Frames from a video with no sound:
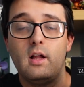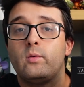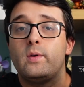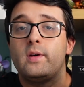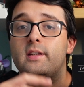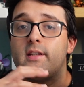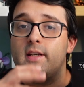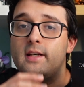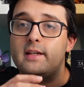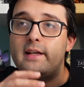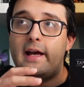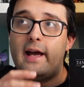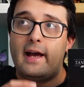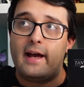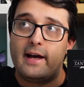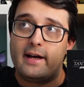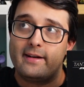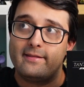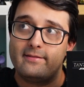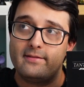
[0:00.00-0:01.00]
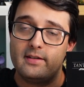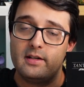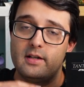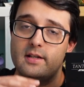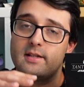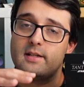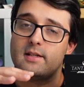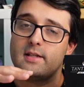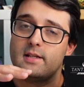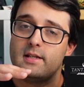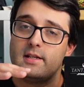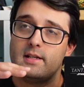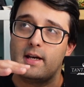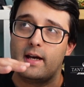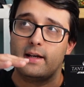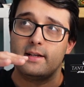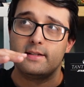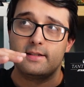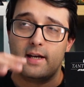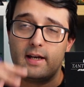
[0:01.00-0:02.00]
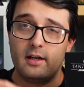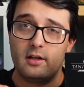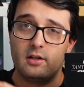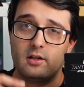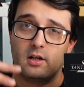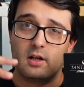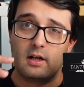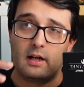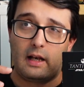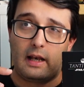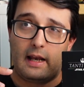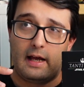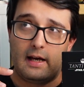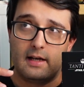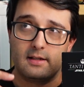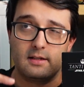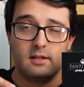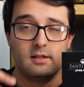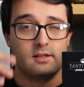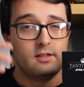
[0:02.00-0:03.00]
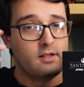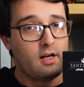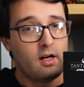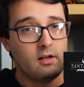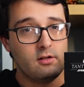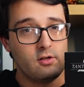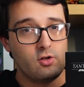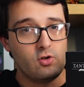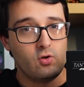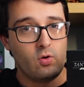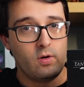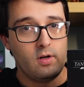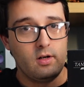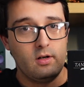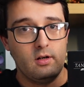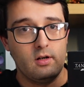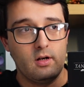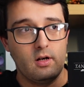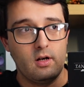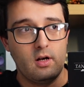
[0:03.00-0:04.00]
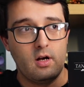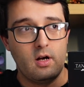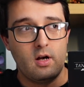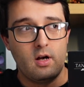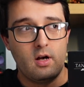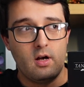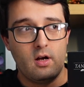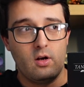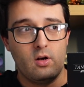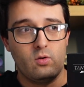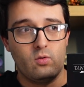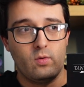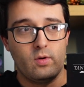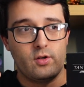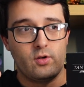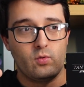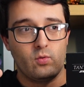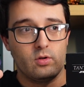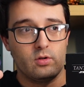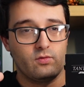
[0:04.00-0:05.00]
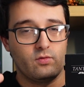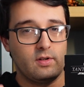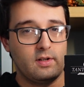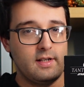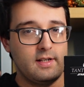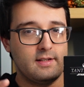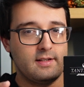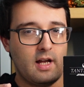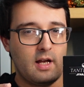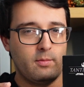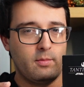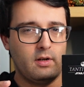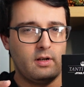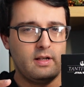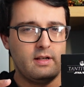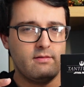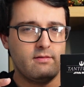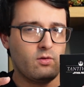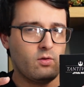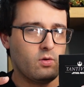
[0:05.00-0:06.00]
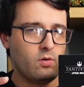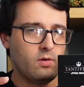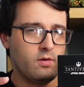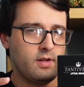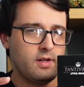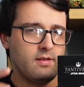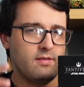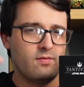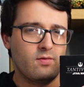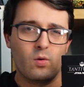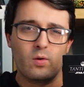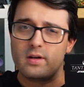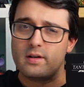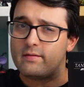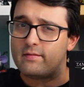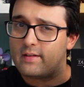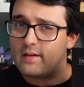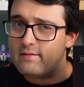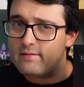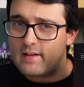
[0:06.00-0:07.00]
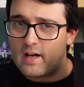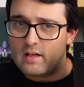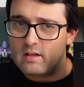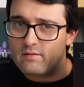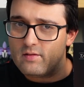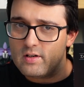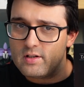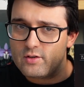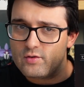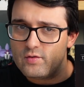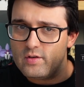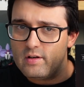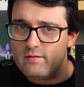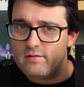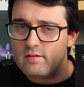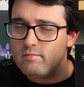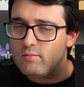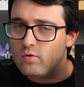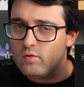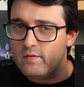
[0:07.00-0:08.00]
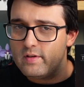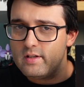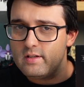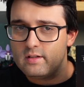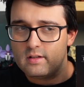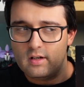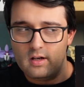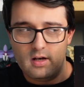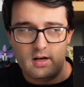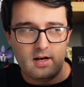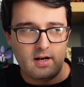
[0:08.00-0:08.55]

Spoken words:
We did have the Executor class Star Destroyer, which was released, I believe, for the 45th anniversary of the movies,